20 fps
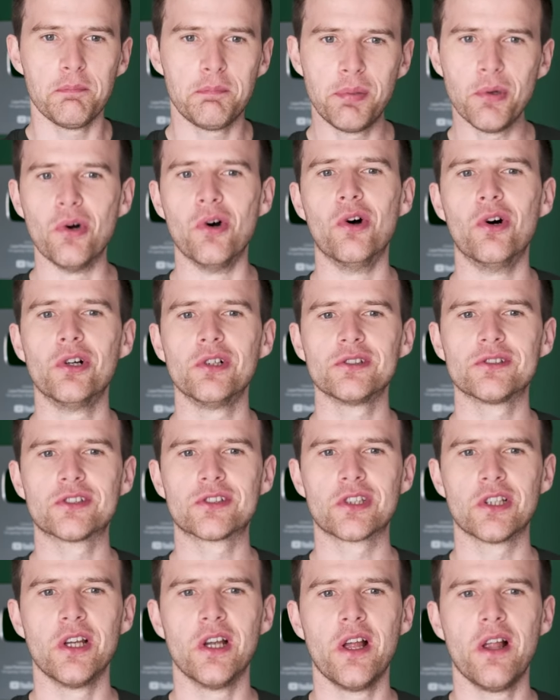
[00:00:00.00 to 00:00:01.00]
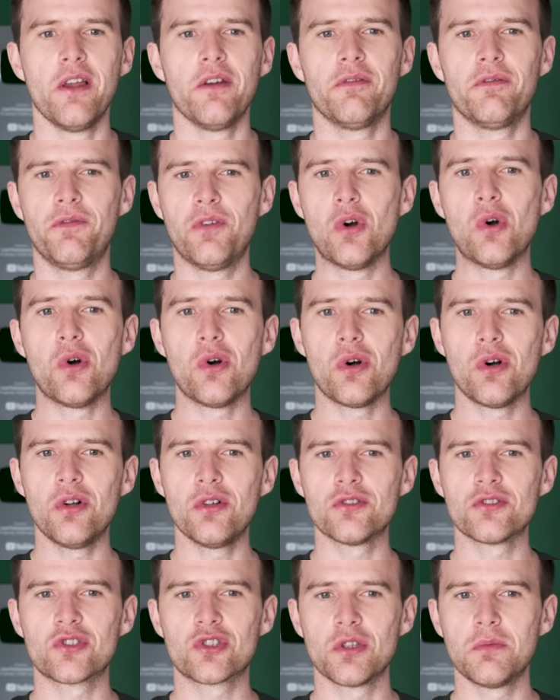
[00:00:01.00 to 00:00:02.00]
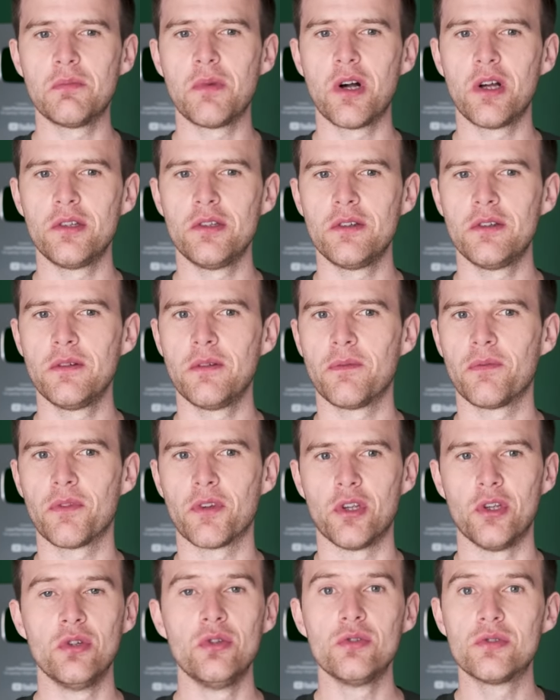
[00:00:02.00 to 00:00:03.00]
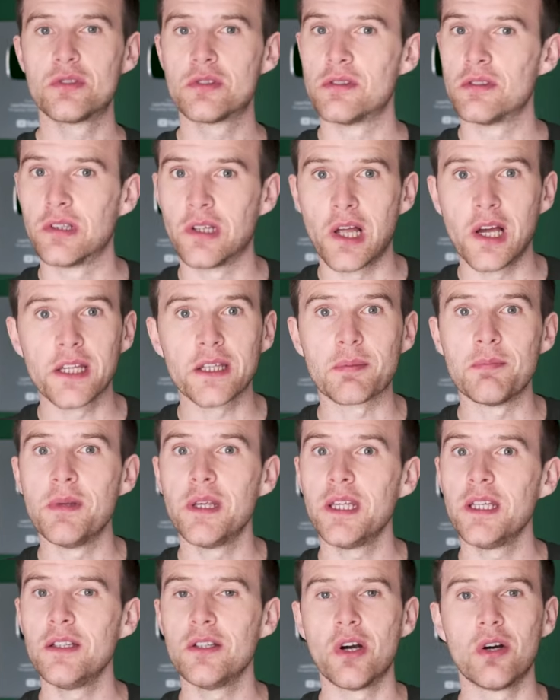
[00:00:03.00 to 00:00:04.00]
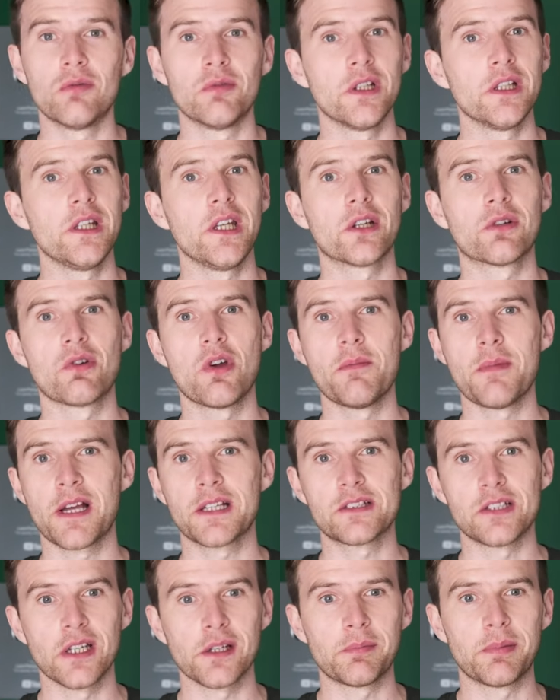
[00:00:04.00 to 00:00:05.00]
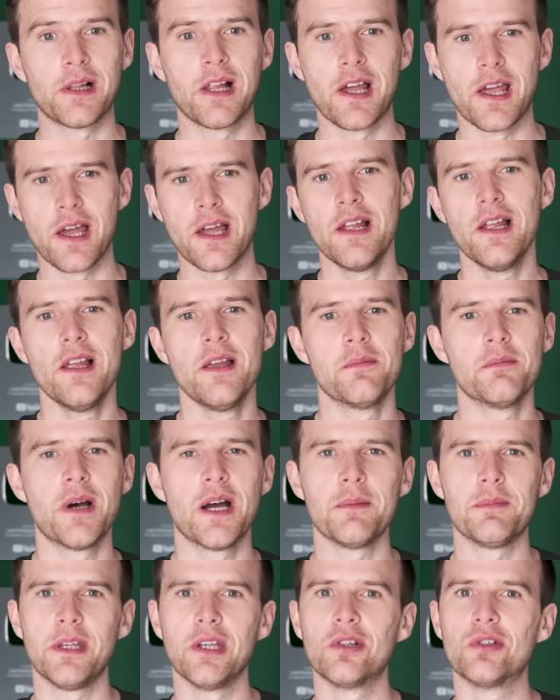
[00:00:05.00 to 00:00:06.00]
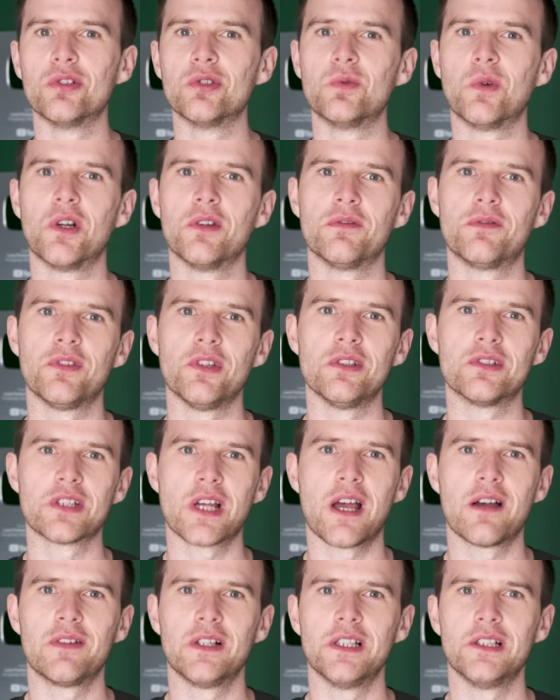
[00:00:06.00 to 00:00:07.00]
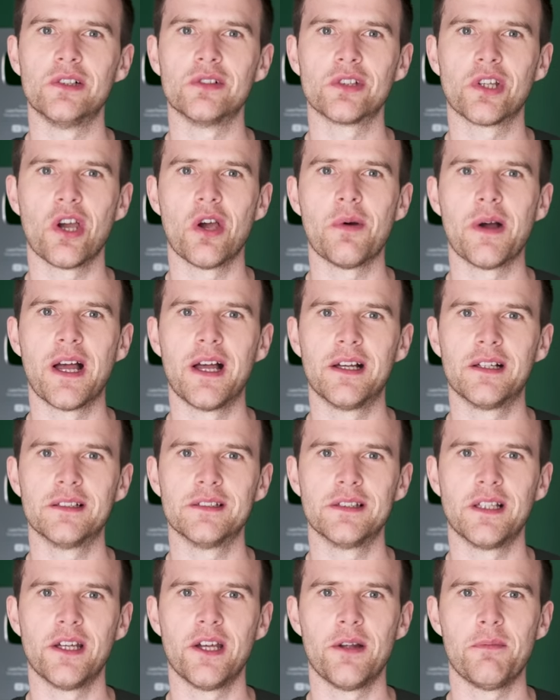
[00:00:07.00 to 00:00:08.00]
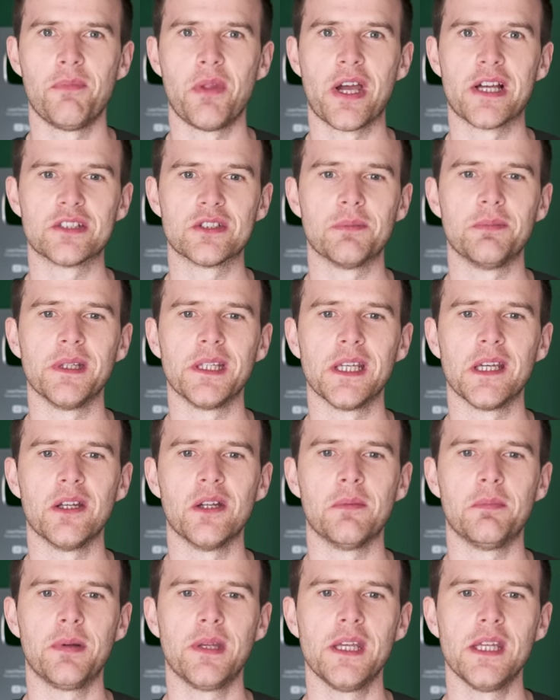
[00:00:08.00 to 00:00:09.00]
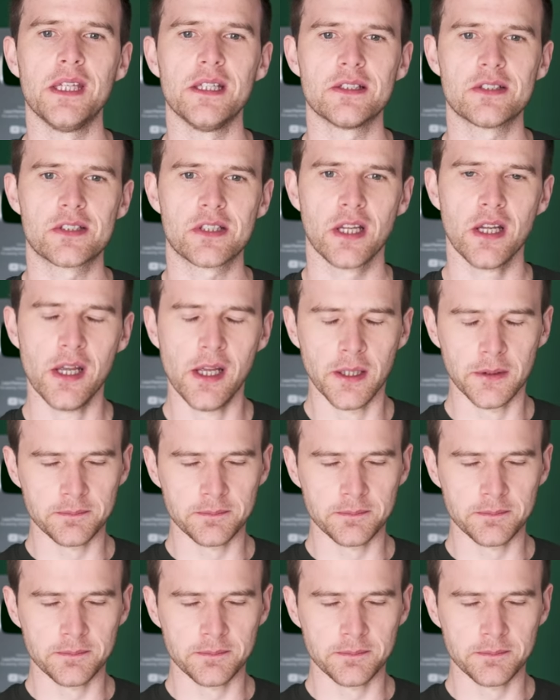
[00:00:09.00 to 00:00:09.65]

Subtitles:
But for someone who's like me, not really a chromatic player, might be a good one for you to have a little go at as a beginner piece.